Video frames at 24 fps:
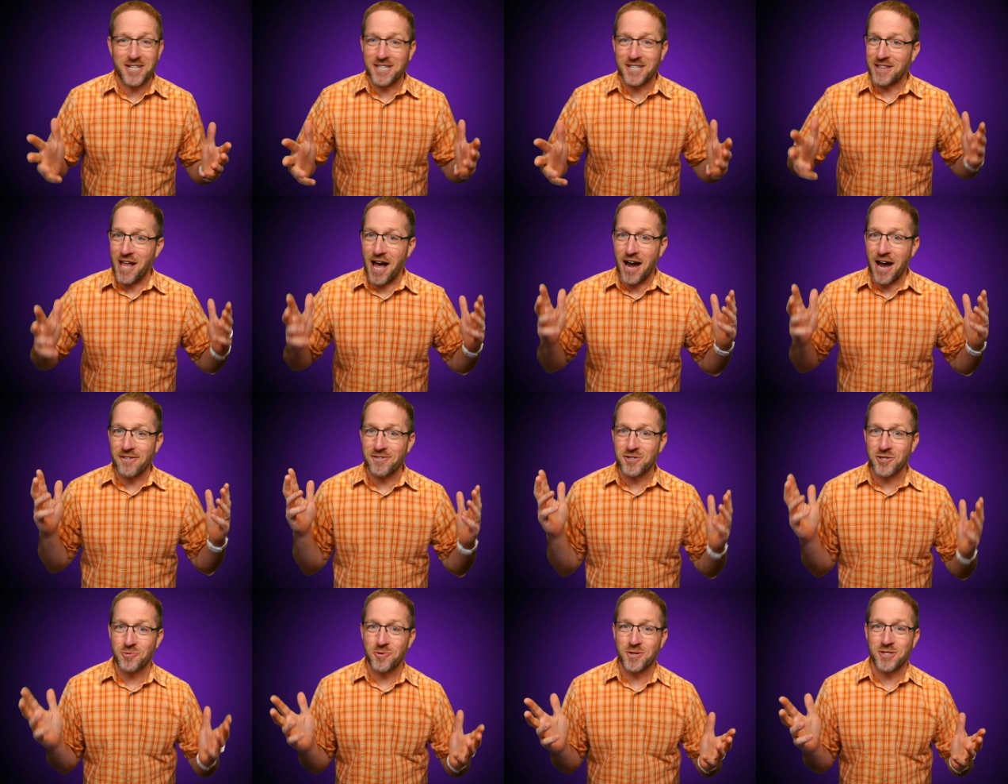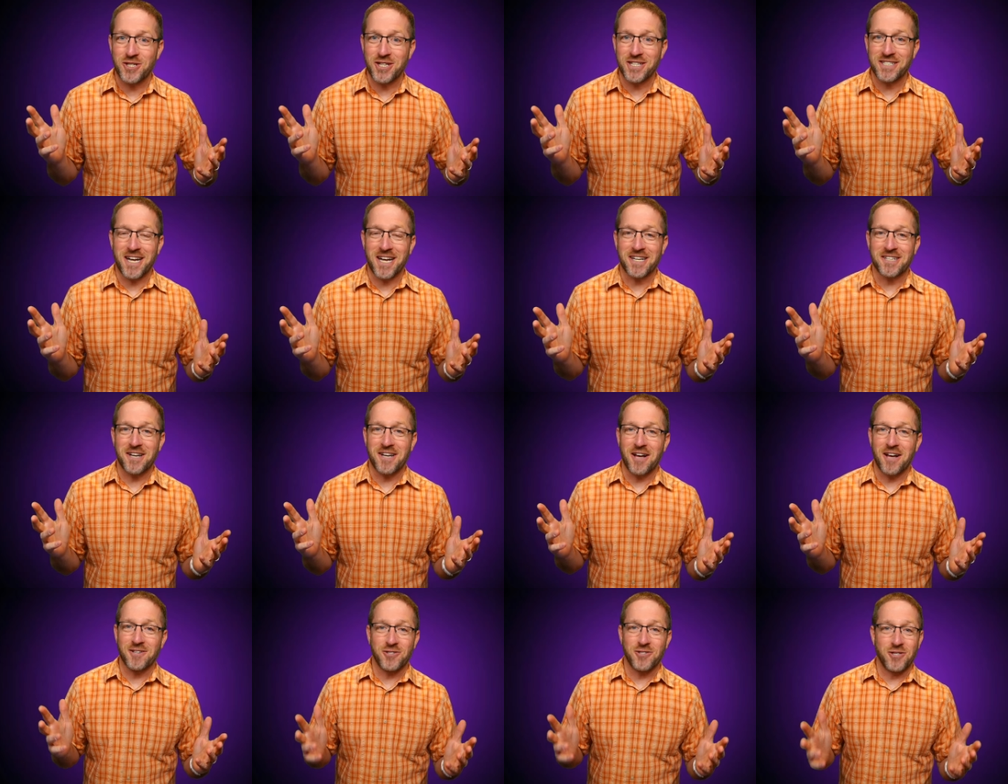and live switching
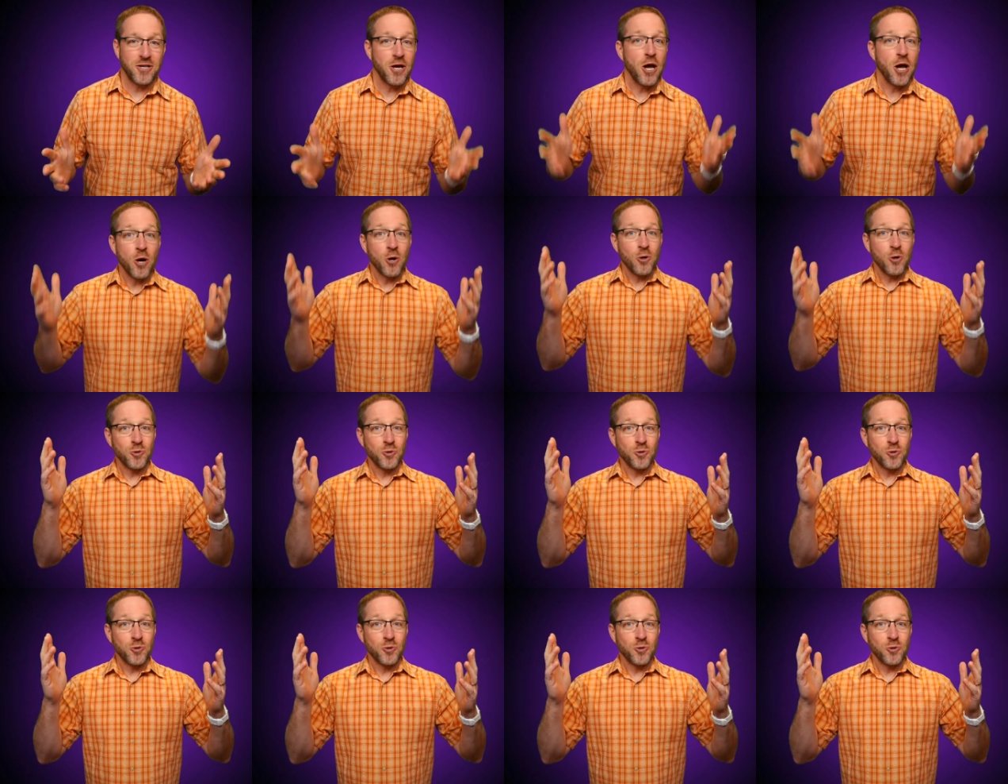technology